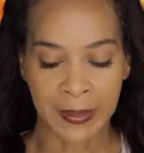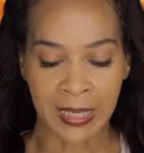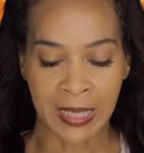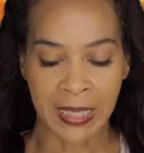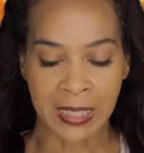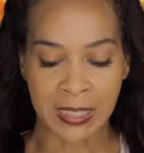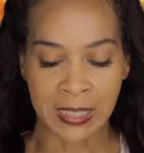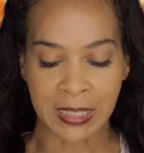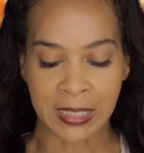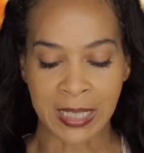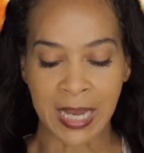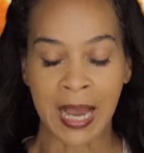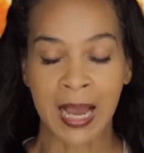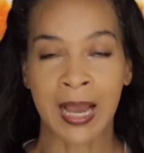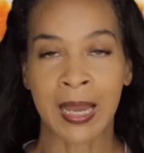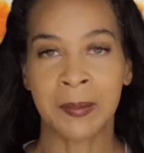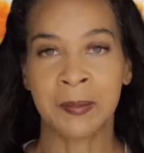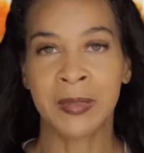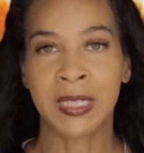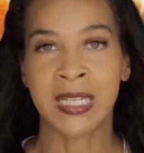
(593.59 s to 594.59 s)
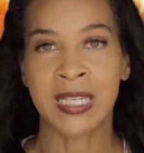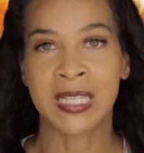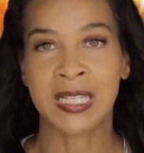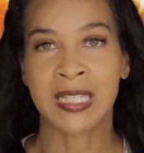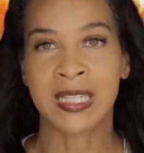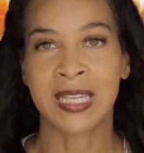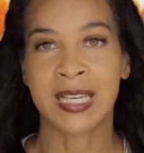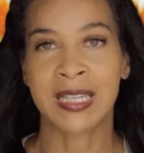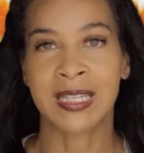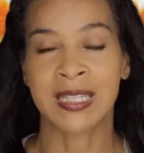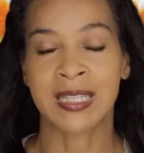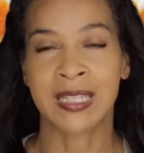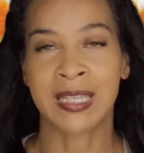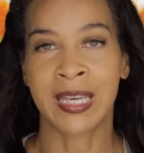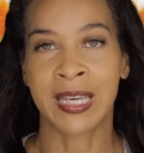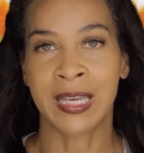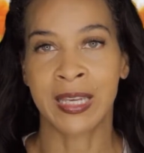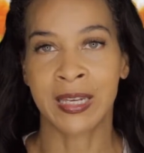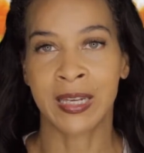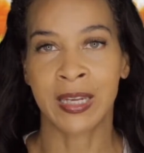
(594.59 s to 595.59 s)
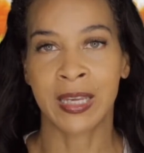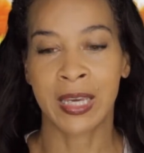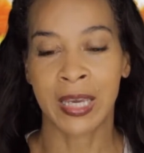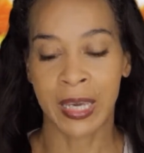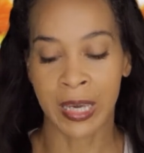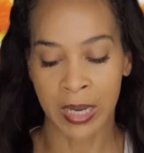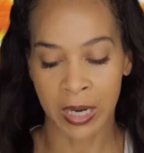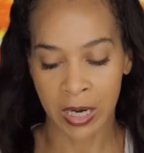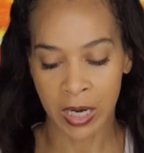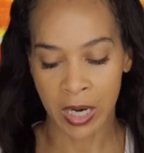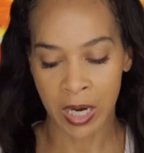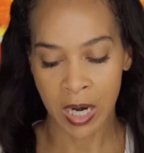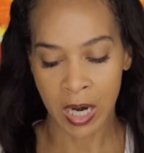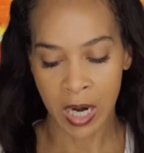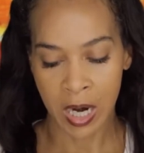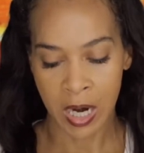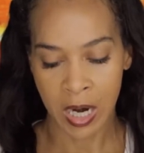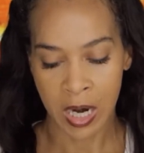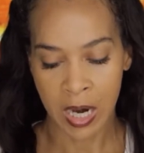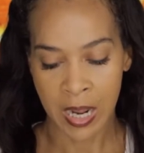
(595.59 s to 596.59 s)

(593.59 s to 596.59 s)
It's Timeless Skincare,